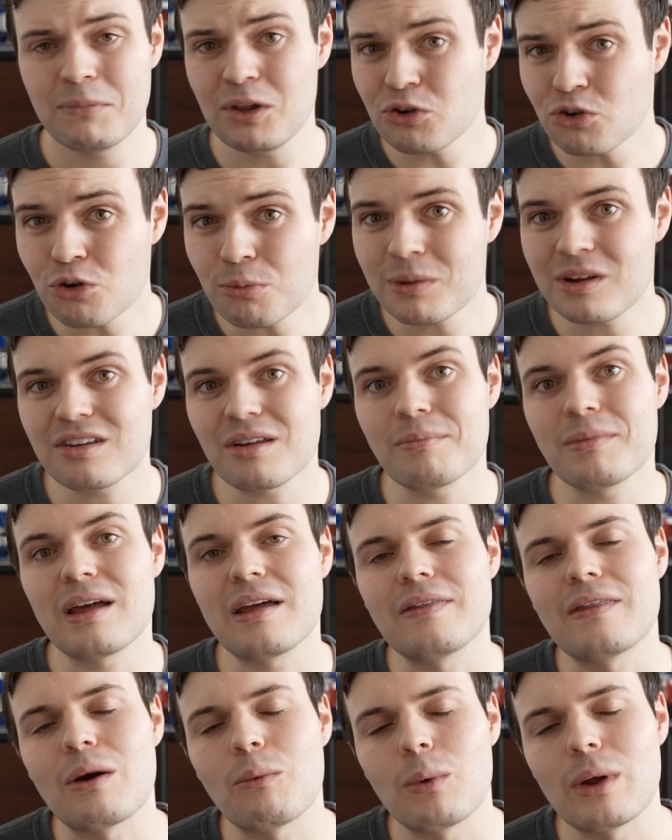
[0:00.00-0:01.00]
This should be
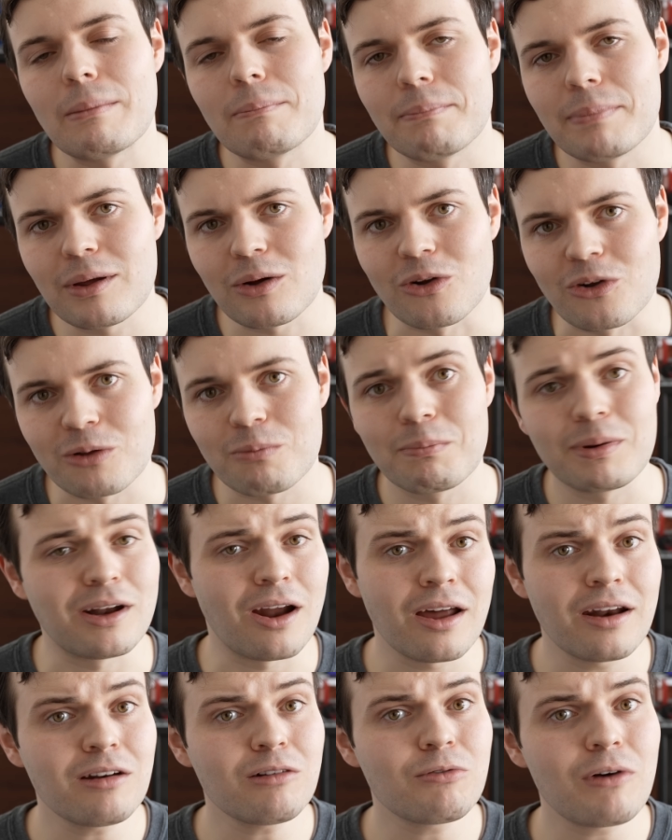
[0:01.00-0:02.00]
something that we build, but
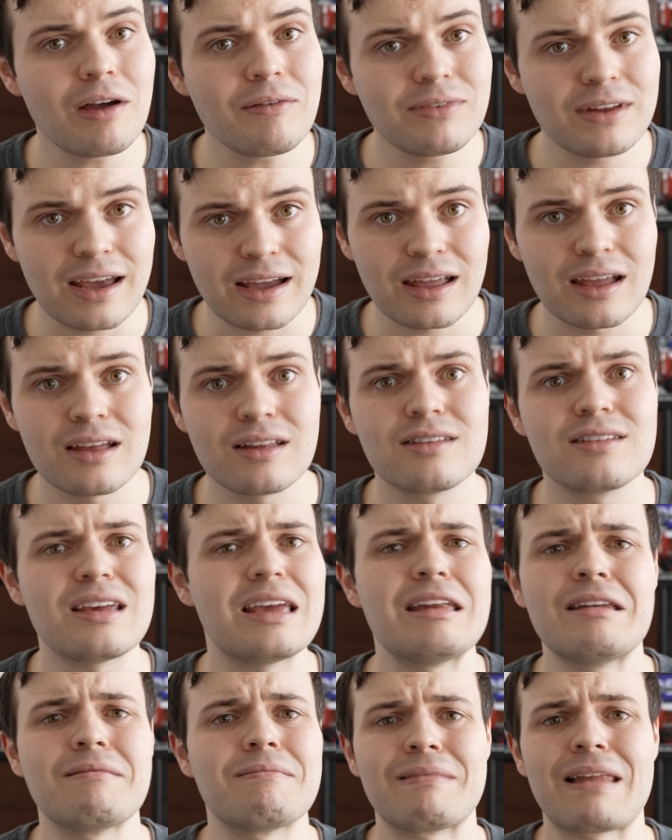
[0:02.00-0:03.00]
not in five decades,
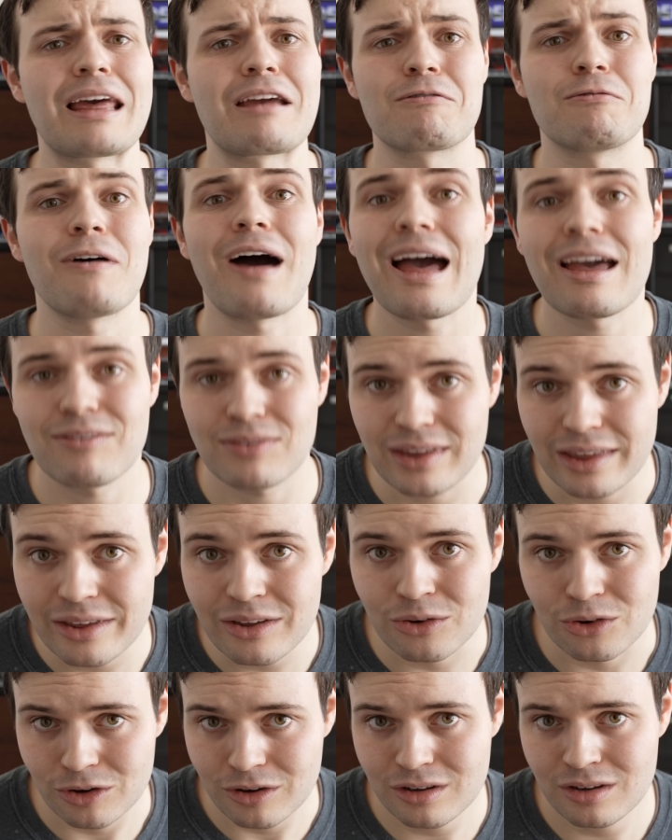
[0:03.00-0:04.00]
in like five
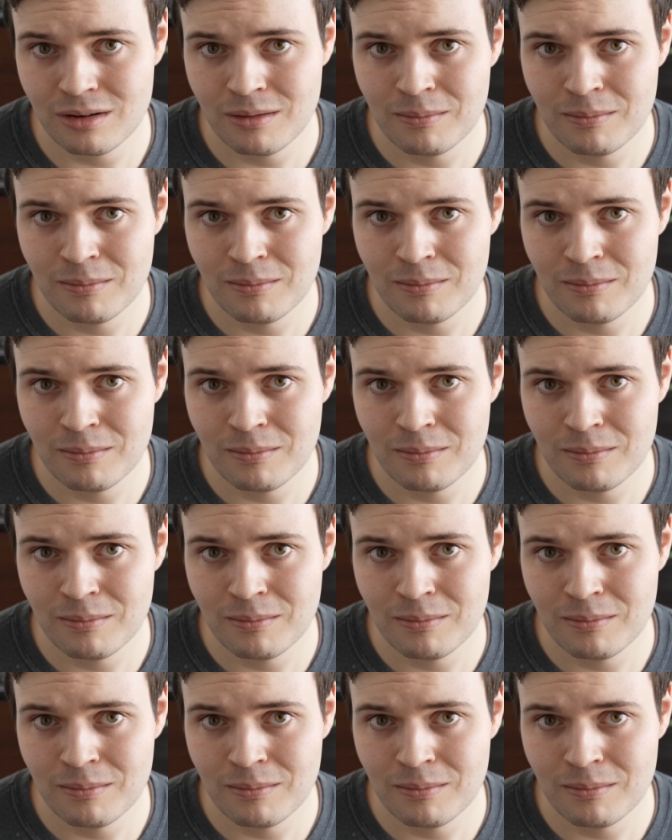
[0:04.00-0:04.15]
years.